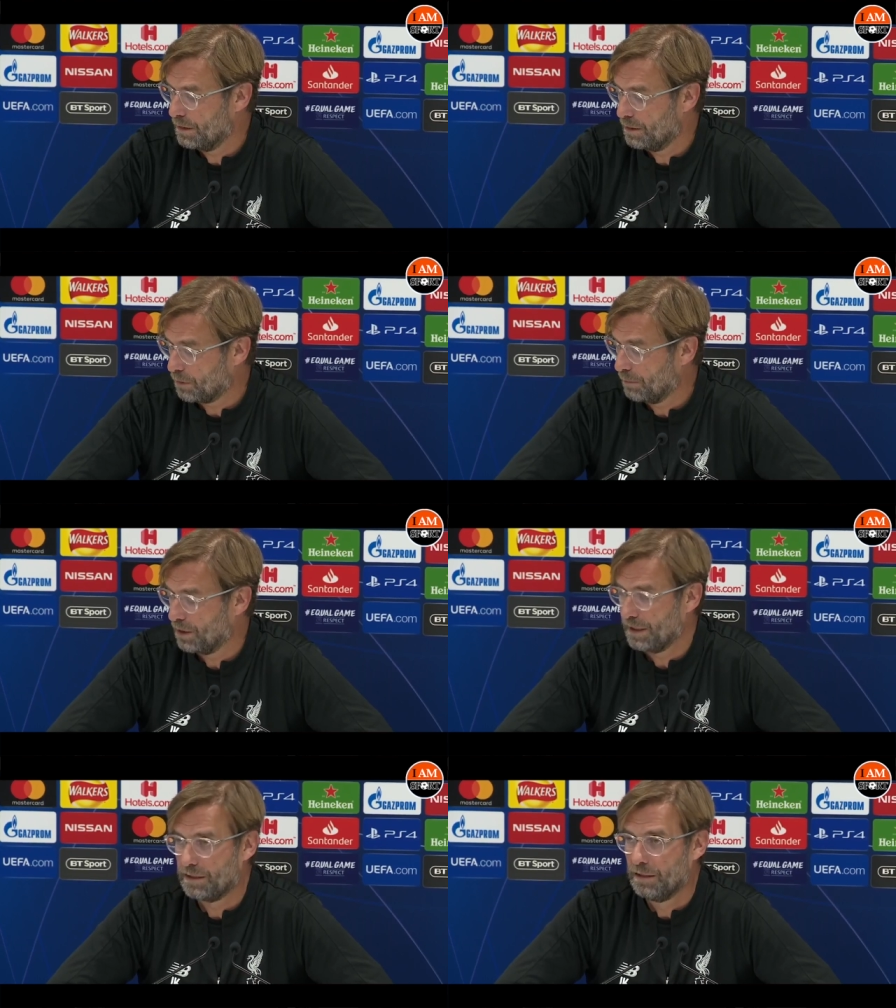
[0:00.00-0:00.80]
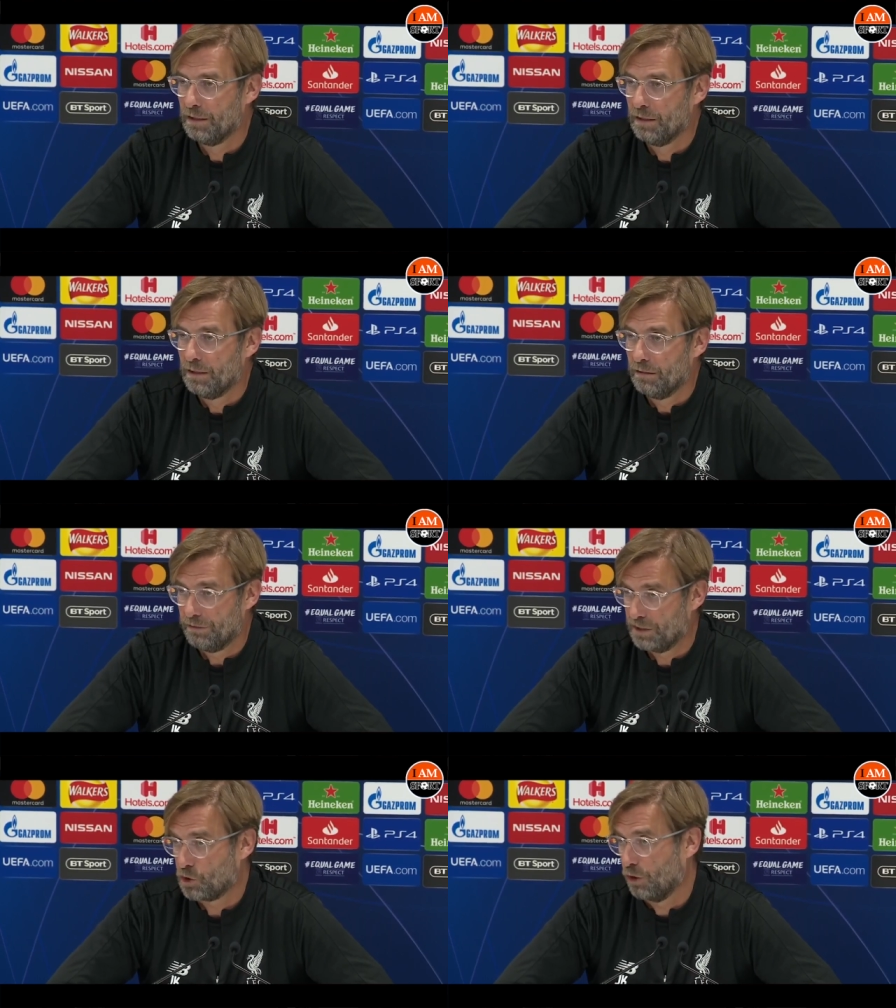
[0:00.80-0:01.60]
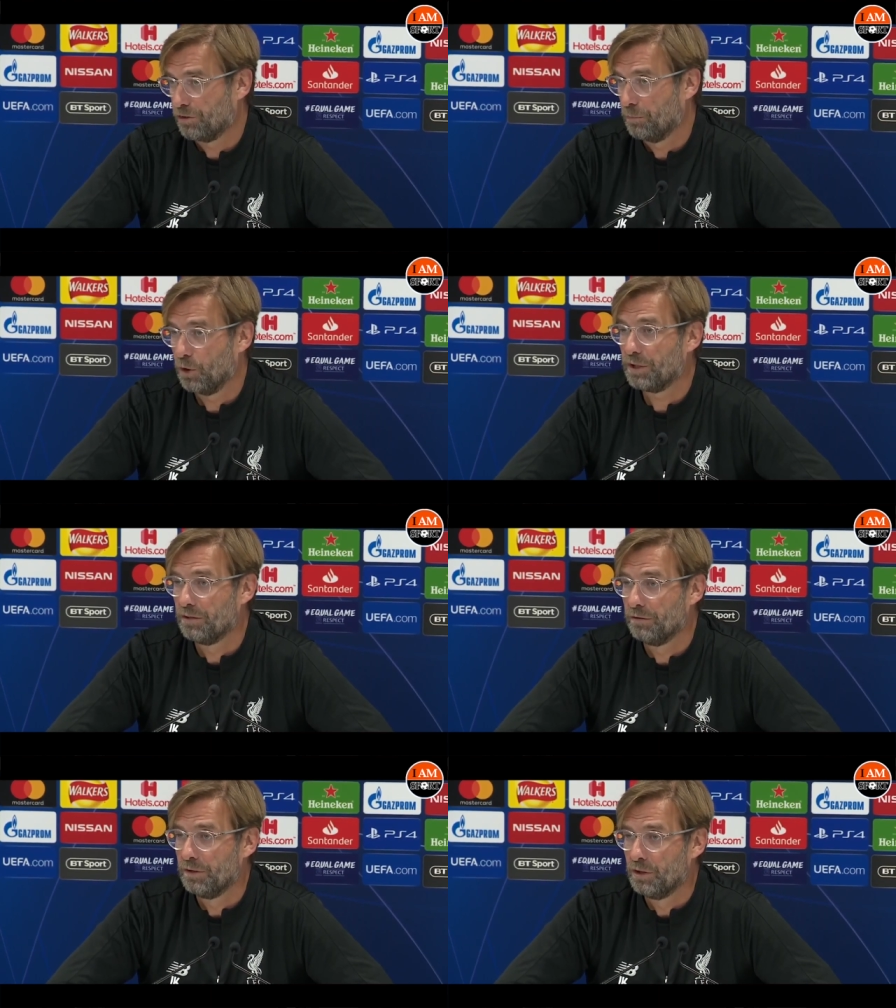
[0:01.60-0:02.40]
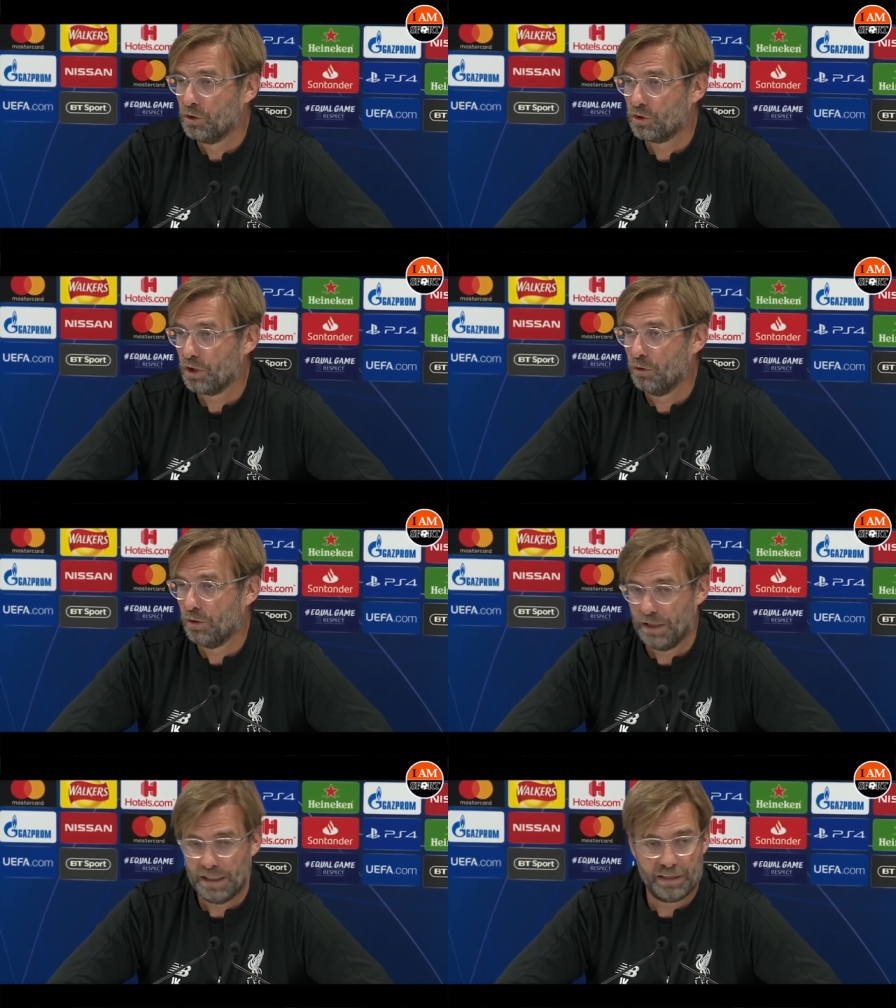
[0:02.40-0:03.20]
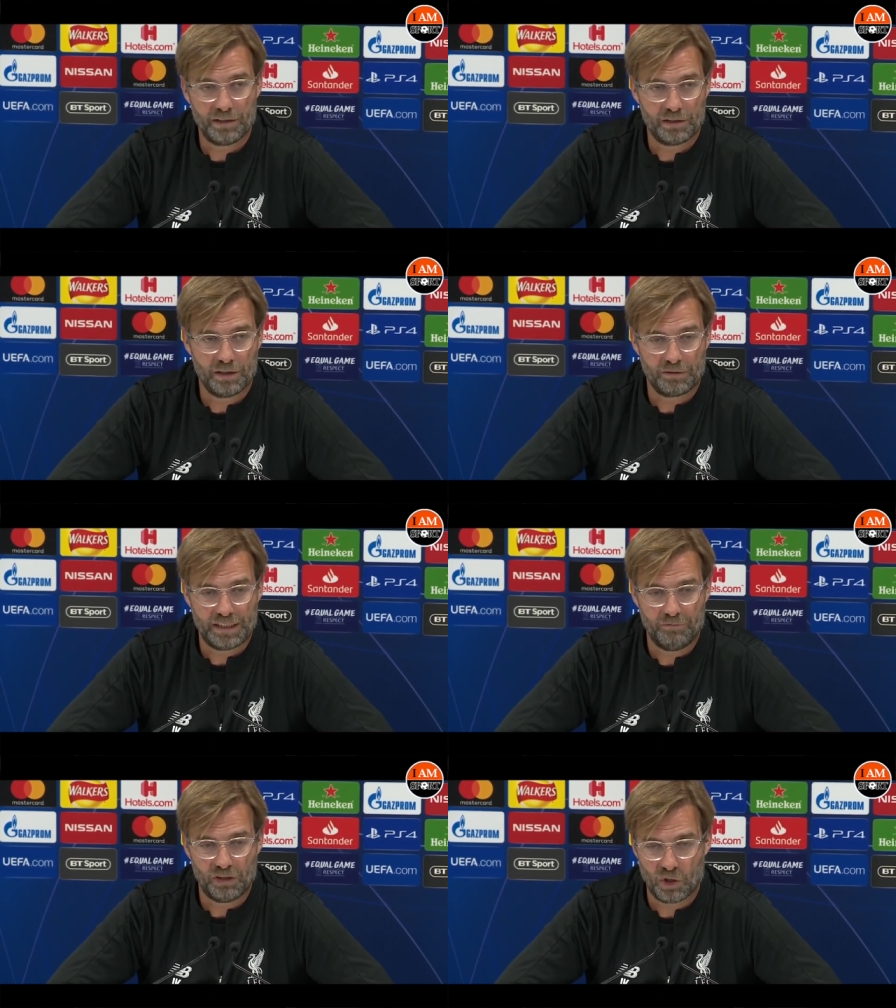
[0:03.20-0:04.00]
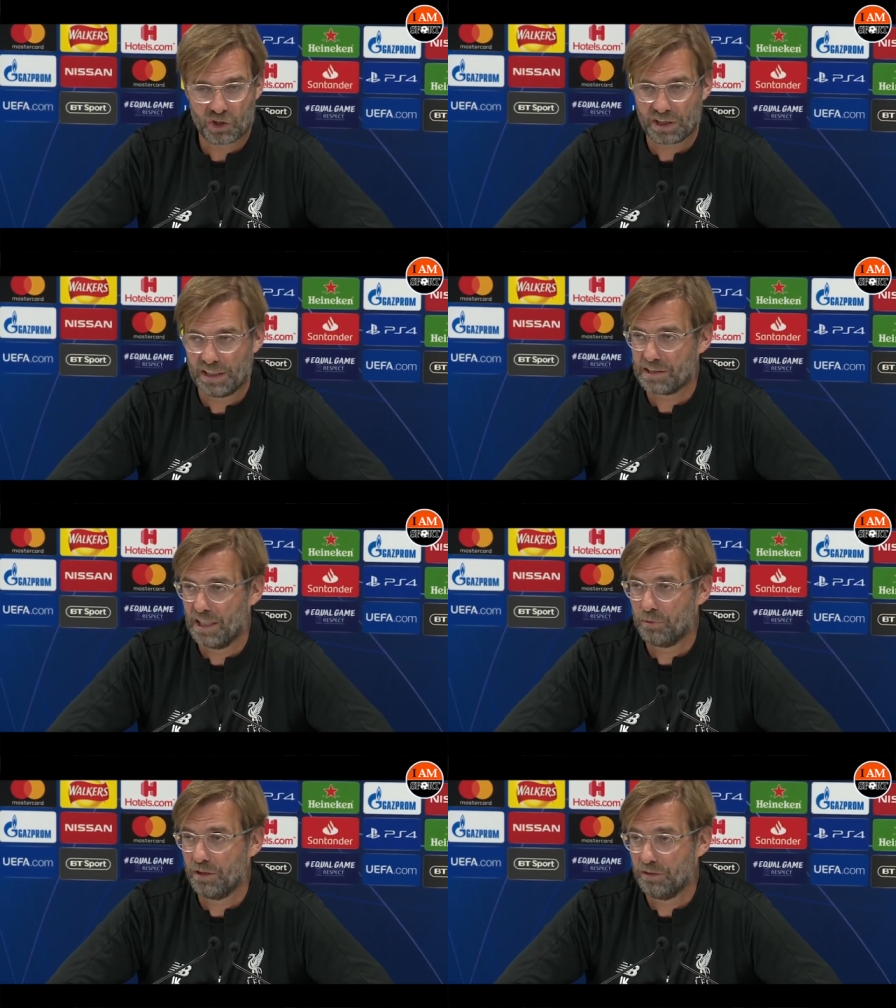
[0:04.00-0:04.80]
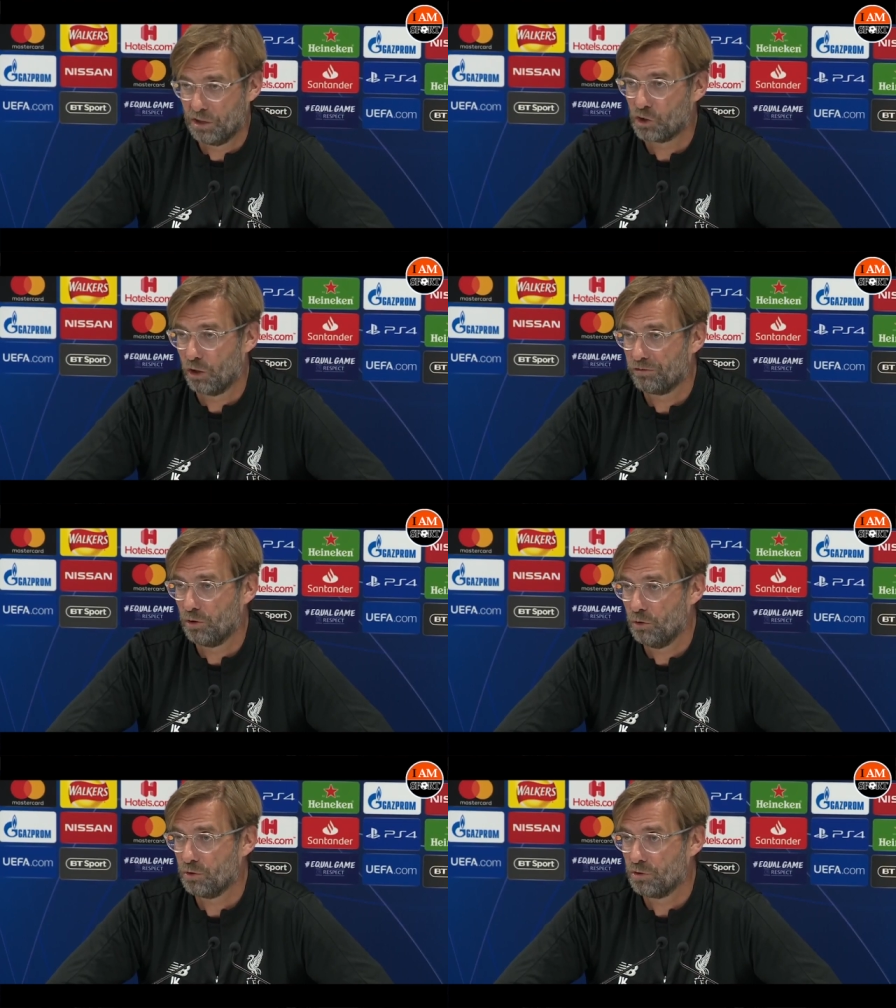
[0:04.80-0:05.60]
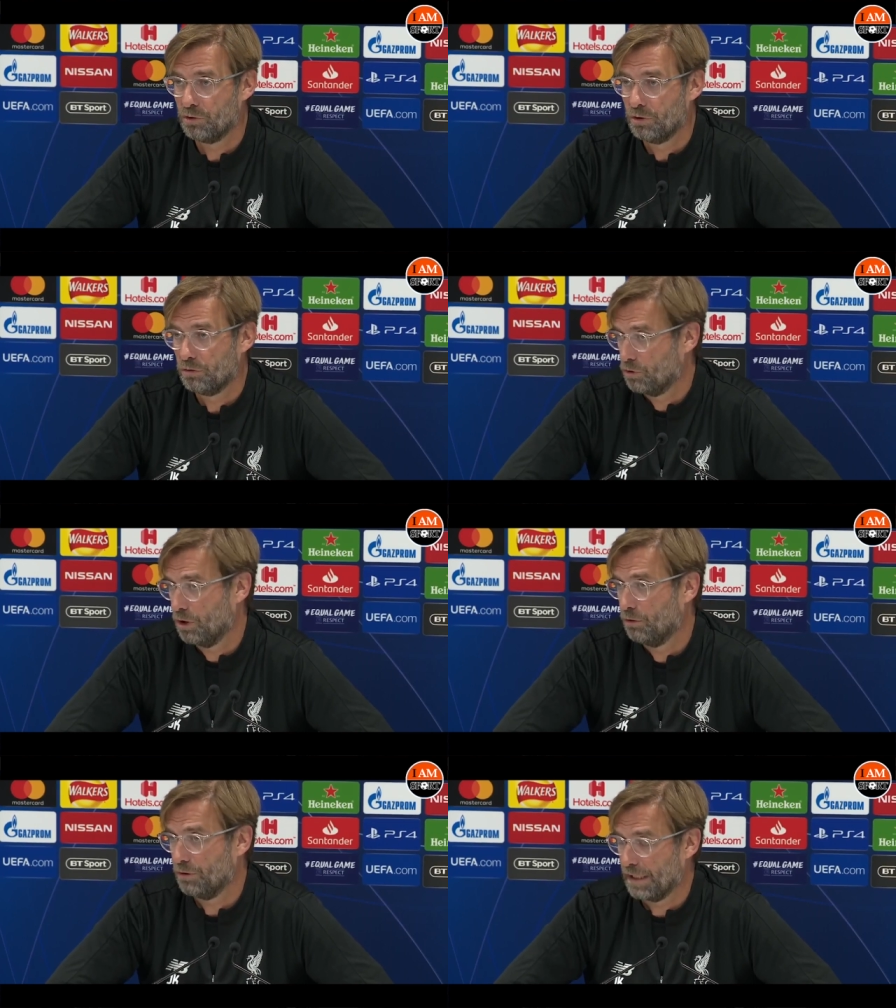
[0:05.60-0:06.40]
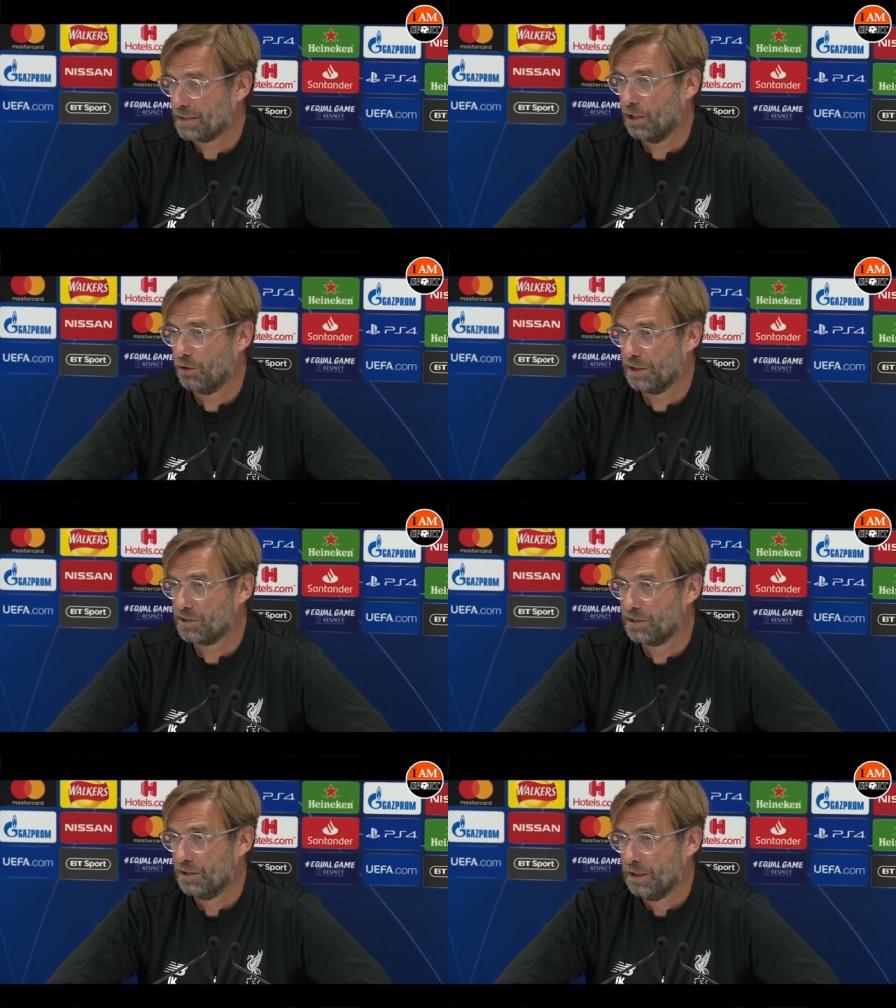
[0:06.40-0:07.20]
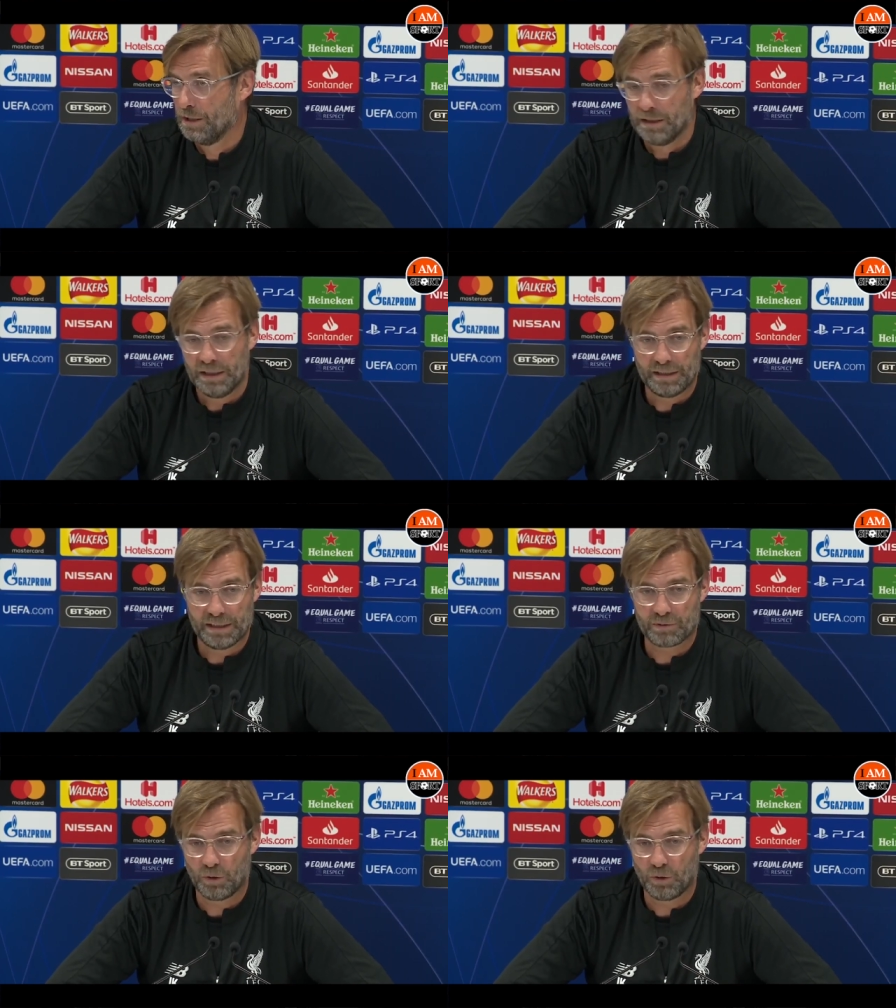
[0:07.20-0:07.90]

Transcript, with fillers: Premier League, we deserved the point. and The game we lost against Napoli, we deserved to lose. So That's how it is. and That's